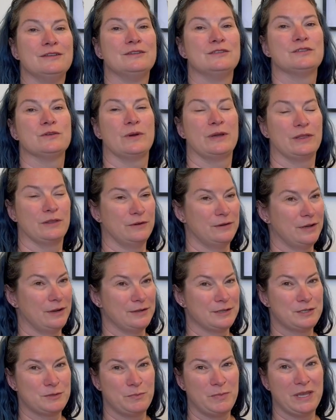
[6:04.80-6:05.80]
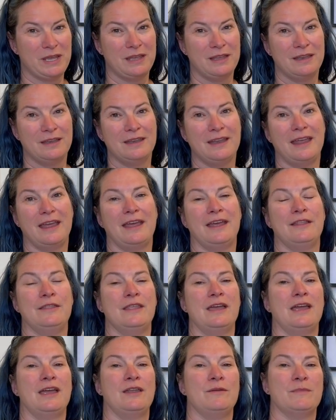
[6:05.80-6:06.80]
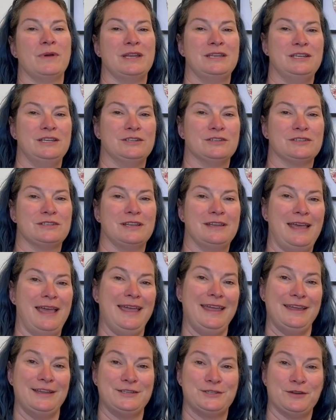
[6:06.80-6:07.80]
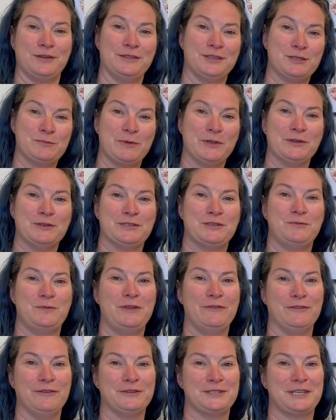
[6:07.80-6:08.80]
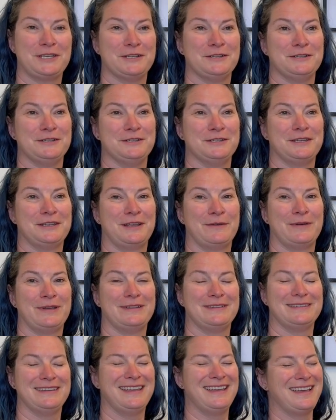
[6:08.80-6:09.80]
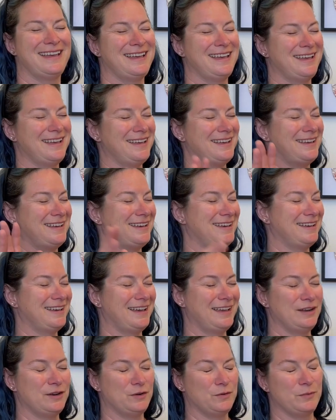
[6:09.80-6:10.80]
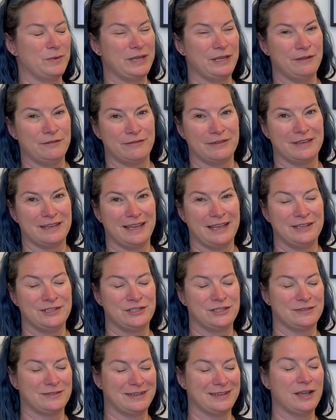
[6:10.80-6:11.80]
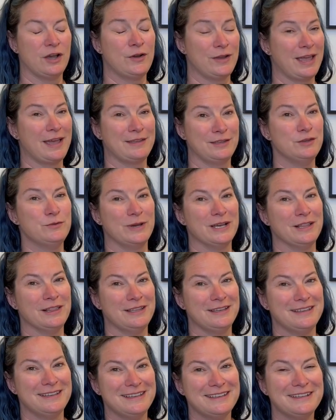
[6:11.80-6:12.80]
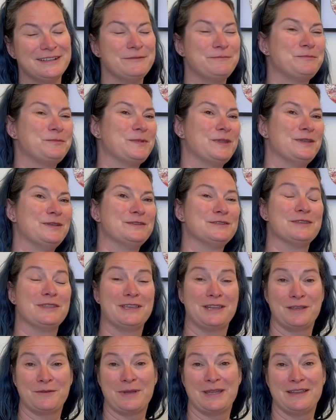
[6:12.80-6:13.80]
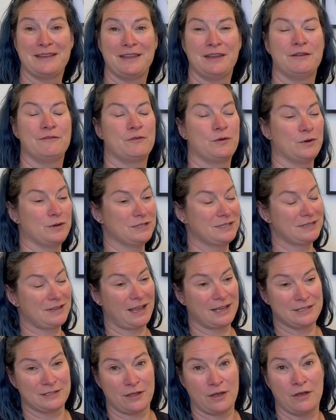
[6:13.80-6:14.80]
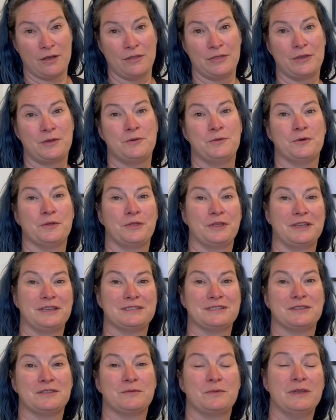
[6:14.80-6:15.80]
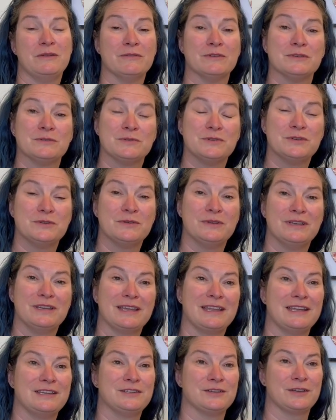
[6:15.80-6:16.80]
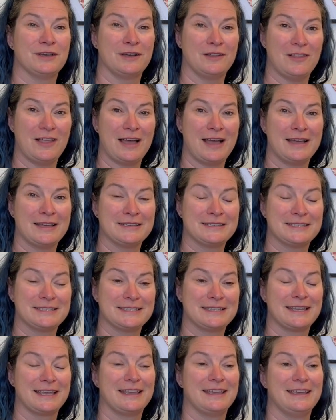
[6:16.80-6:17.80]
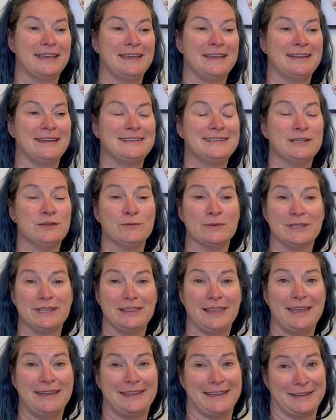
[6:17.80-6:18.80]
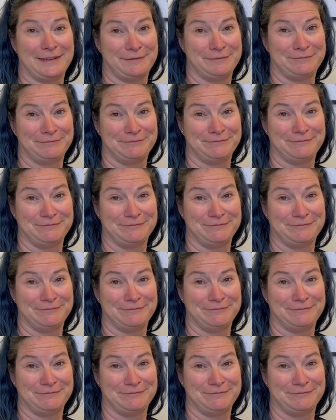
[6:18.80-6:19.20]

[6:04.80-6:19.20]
So I learned how to spin, and then my teacher said, hey, join the Spinners and Weavers Guild. And I went, I don't weave. And she went, oh yeah, you will. So then I went, and of course I saw all the cool things that the weavers were doing, and I took a class and I didn't really like it.